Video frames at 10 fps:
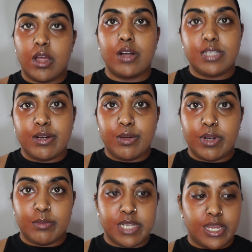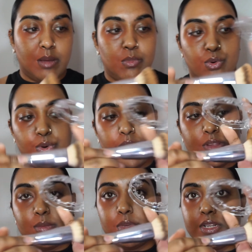I'll tell you when I'm taking more
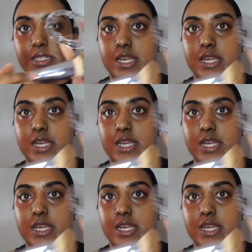because I'm going to